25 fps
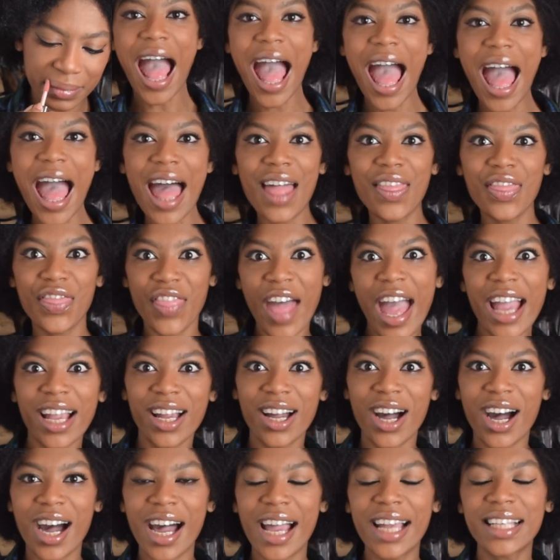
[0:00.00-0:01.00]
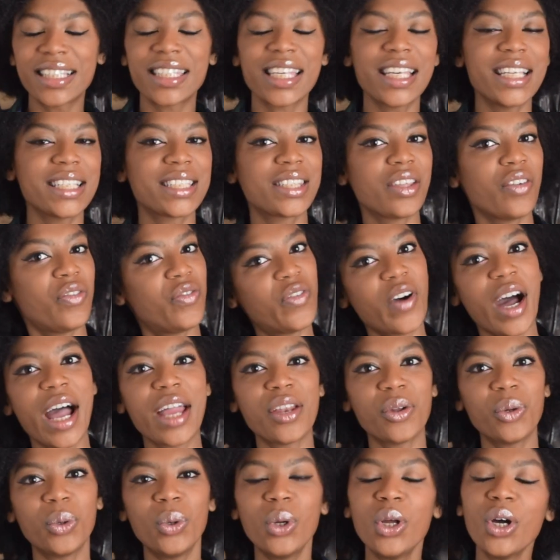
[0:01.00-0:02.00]
And that, guys, is the
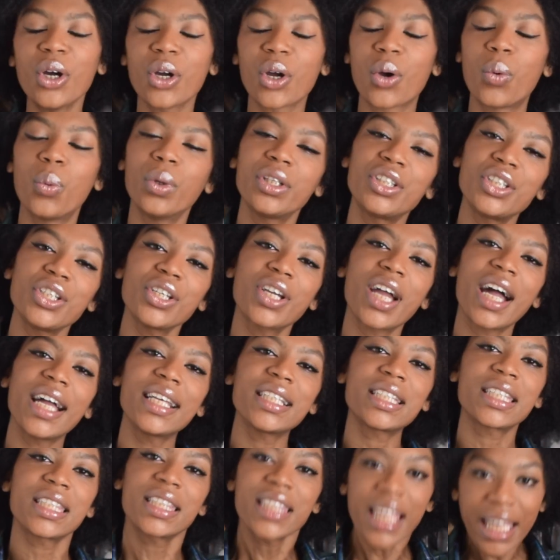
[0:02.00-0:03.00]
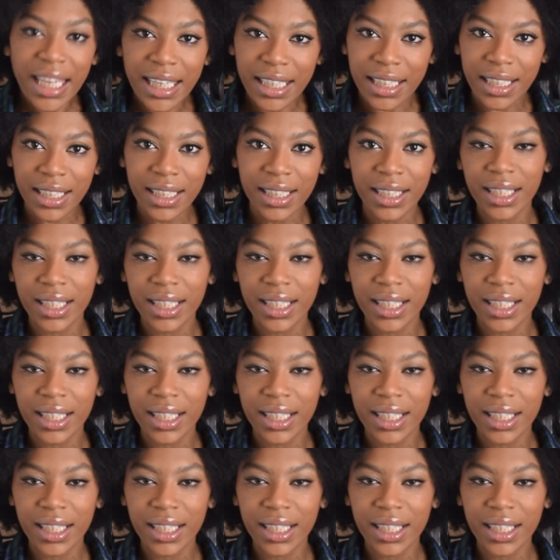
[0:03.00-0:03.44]
final look. What do you guys think?